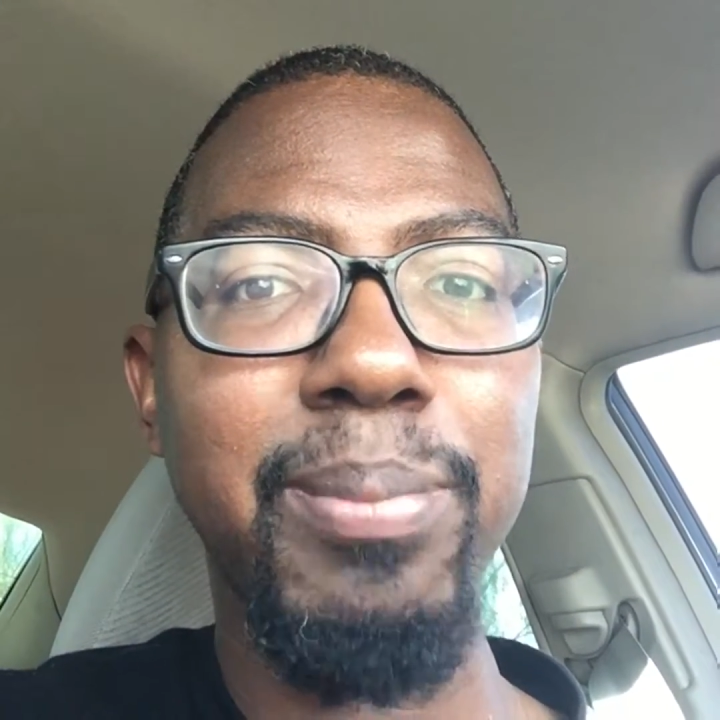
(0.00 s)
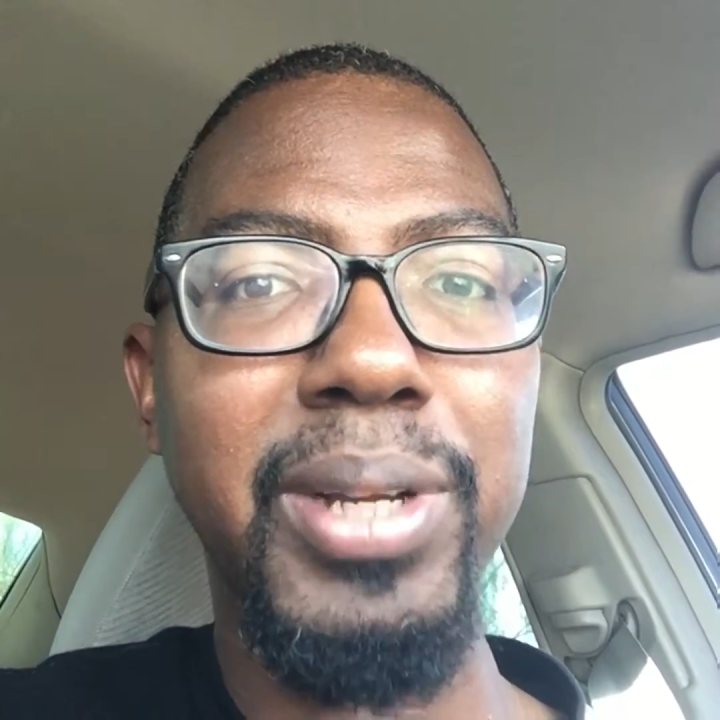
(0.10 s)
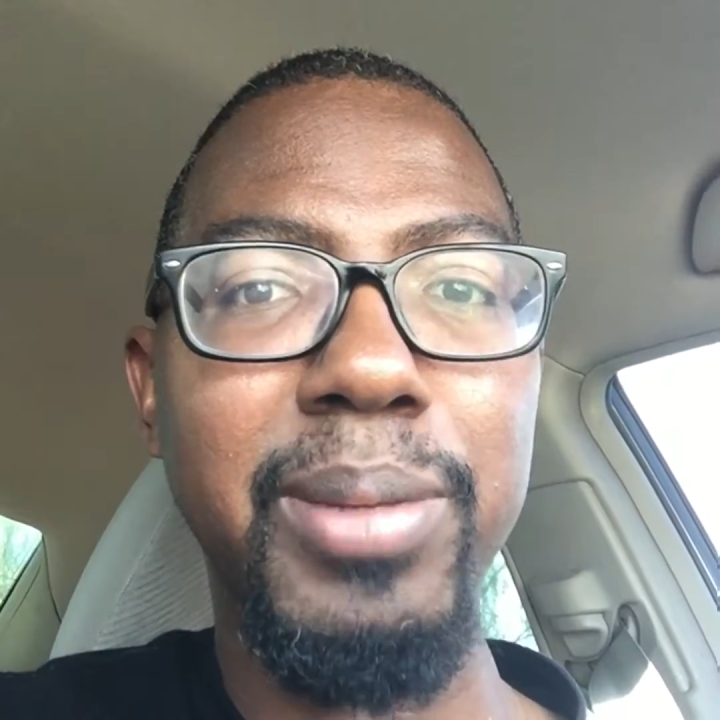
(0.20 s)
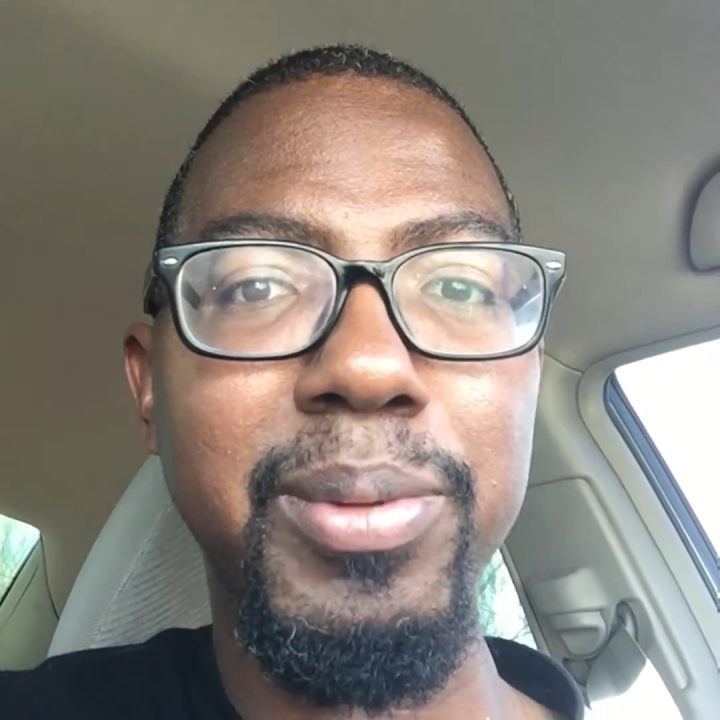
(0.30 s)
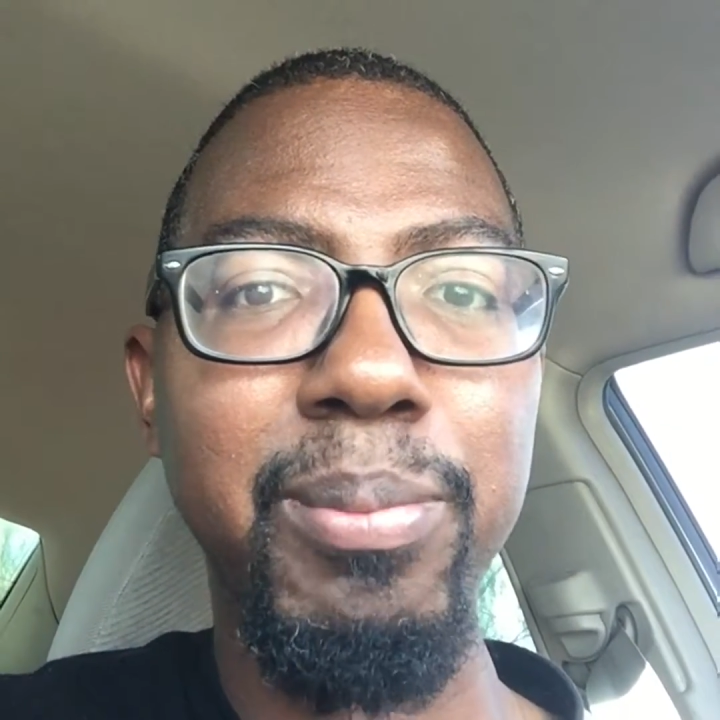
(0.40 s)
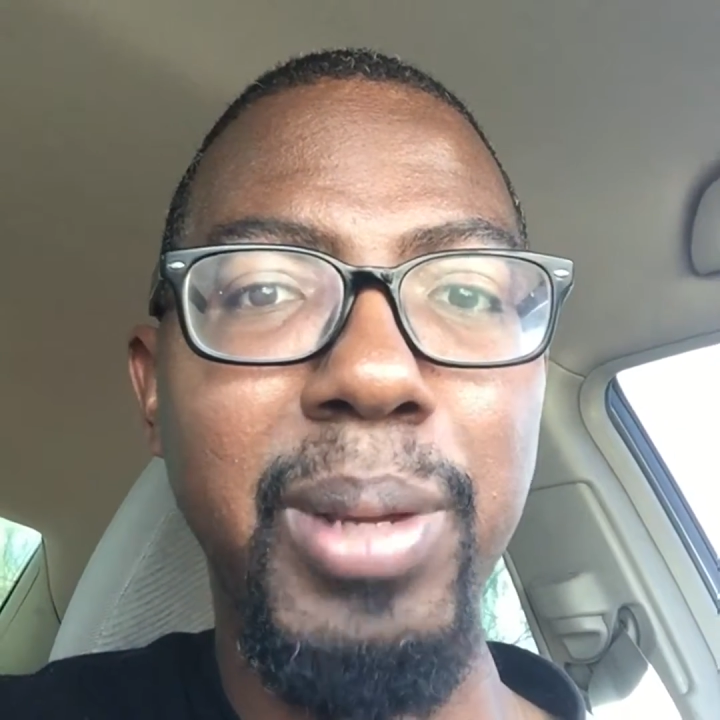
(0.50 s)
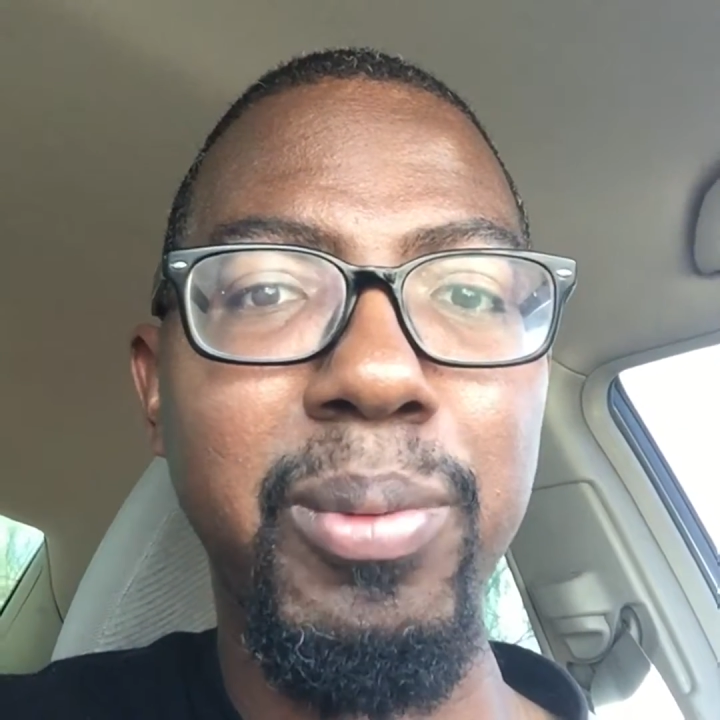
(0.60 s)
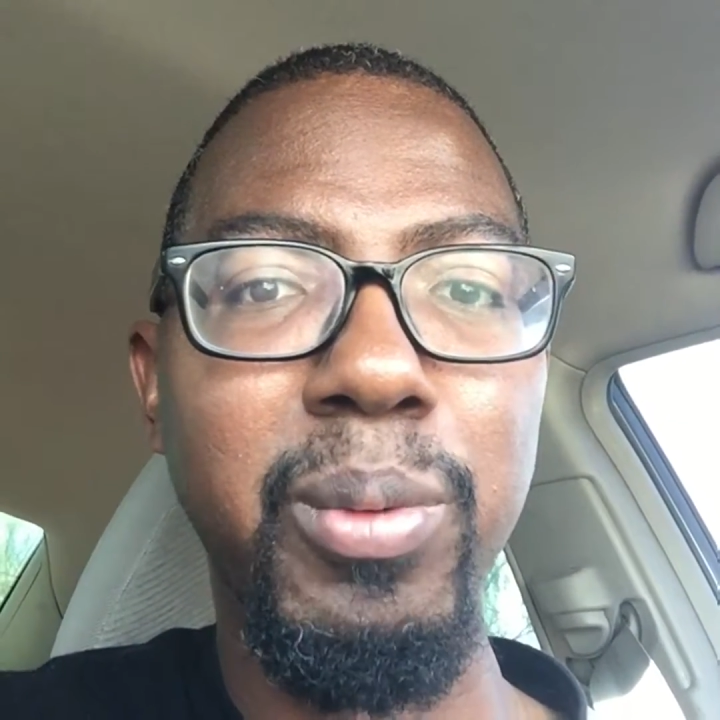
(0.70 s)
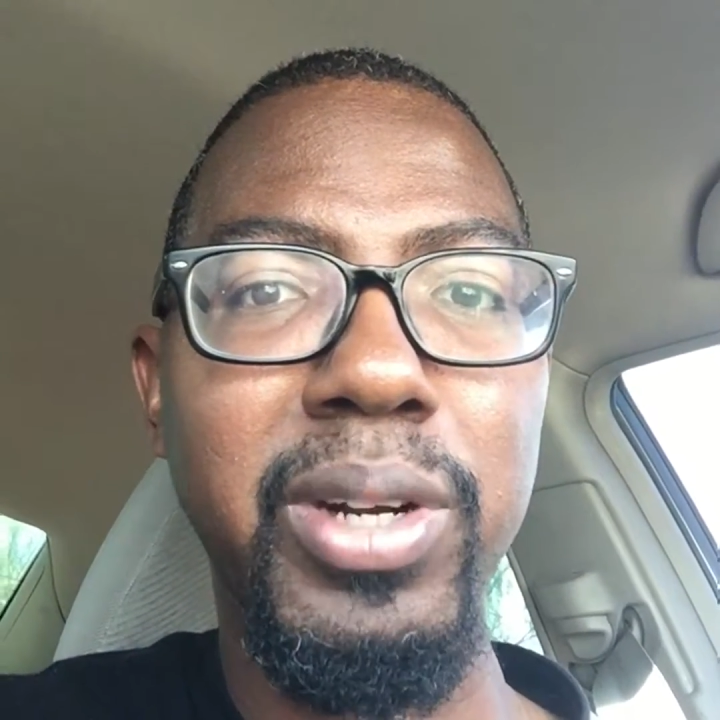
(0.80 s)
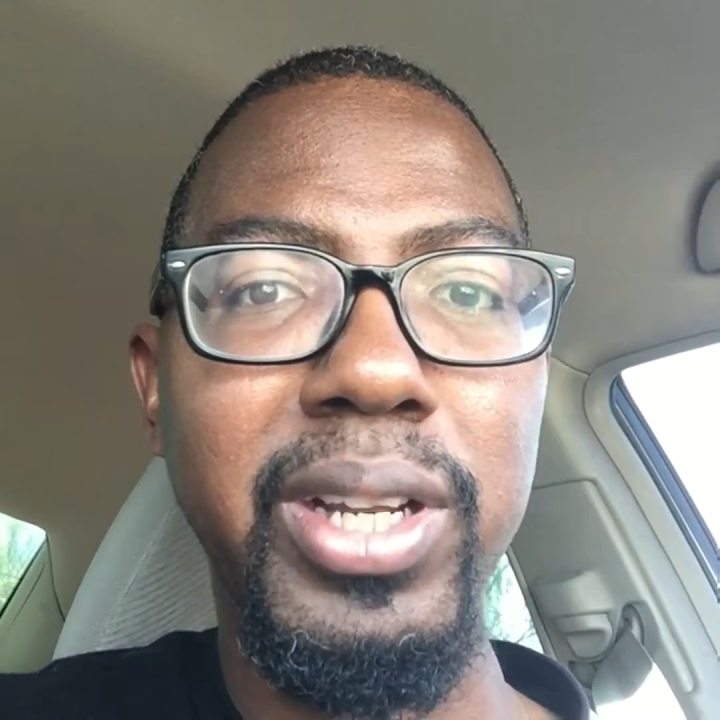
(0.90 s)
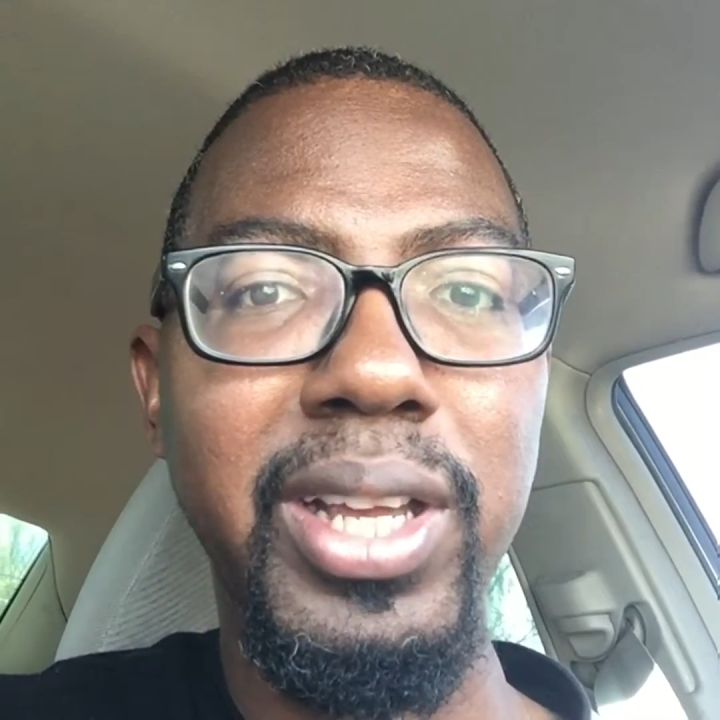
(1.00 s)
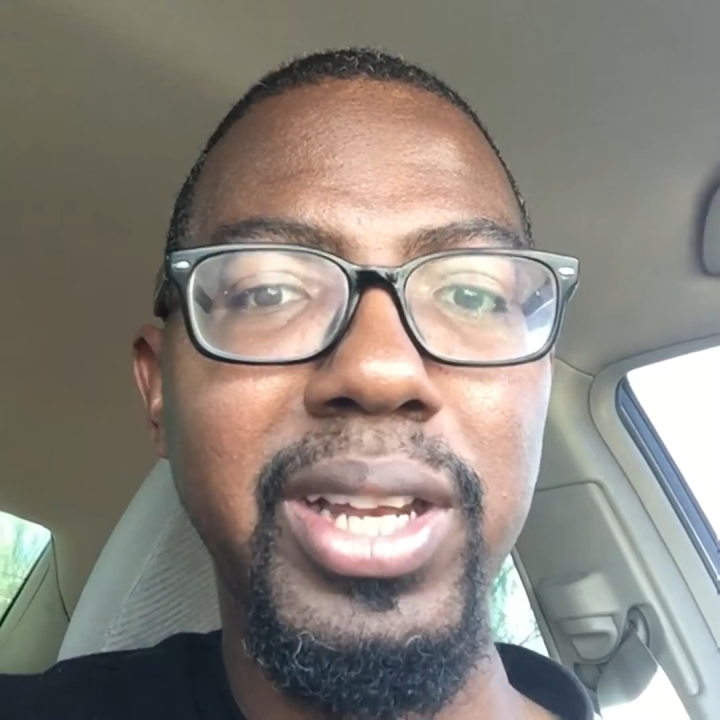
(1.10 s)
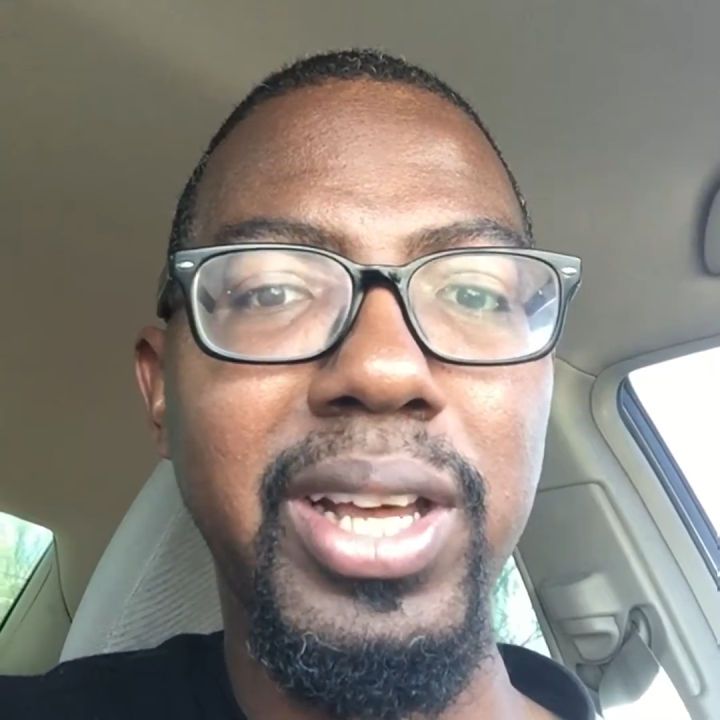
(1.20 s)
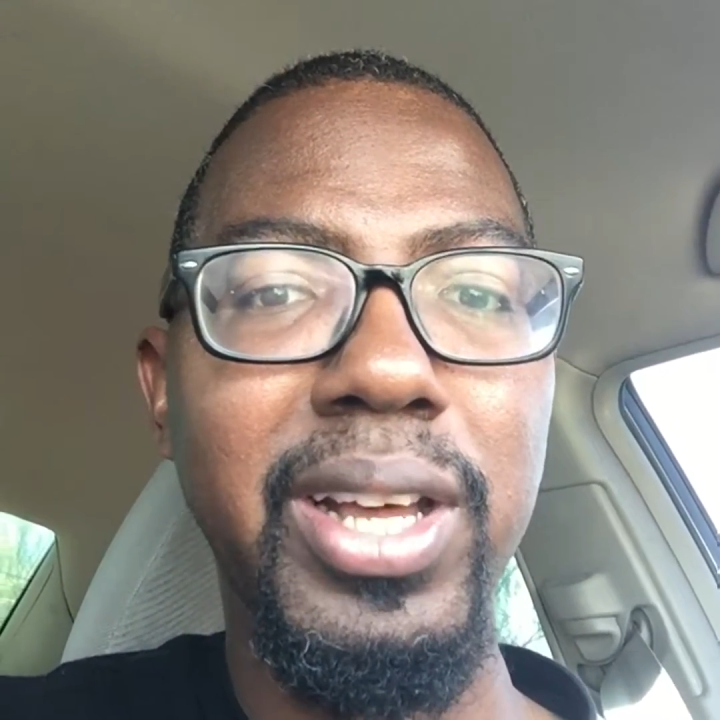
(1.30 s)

pick up some paperwork and